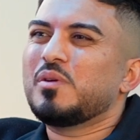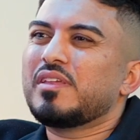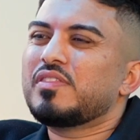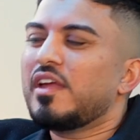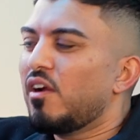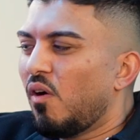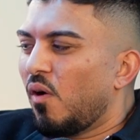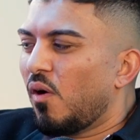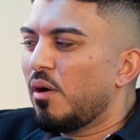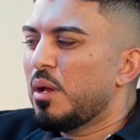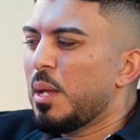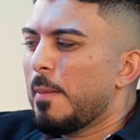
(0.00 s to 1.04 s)
Like there
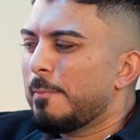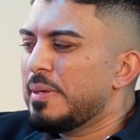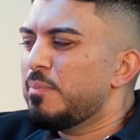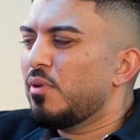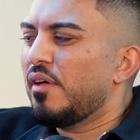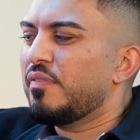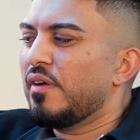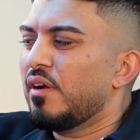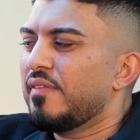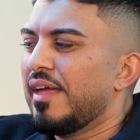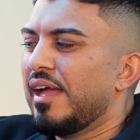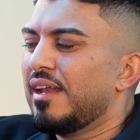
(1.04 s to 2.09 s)
are people out
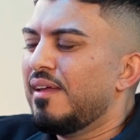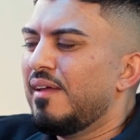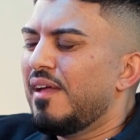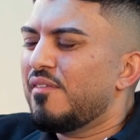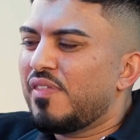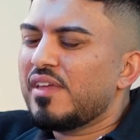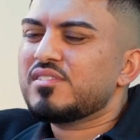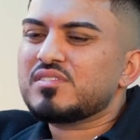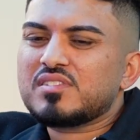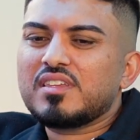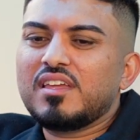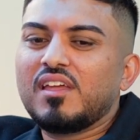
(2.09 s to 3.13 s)
there that if they
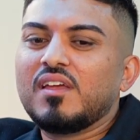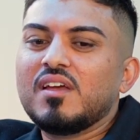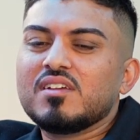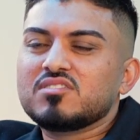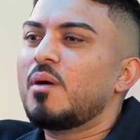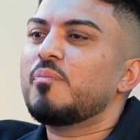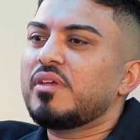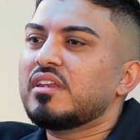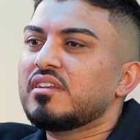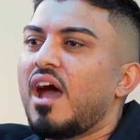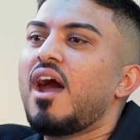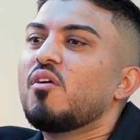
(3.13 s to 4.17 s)
see something
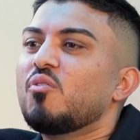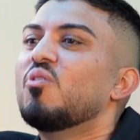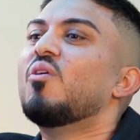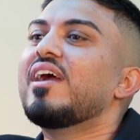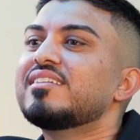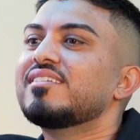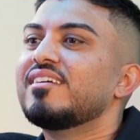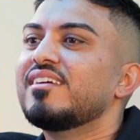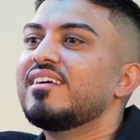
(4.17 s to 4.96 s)
not right,